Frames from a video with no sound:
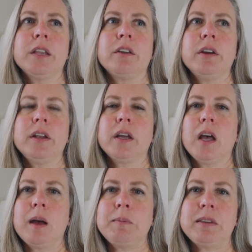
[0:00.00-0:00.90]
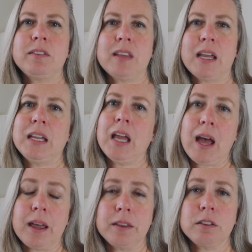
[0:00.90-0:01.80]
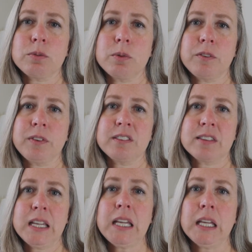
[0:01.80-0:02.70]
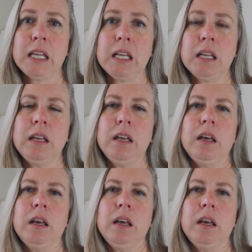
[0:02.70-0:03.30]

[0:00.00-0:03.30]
They're going to come and say, yeah, this roof is leaking.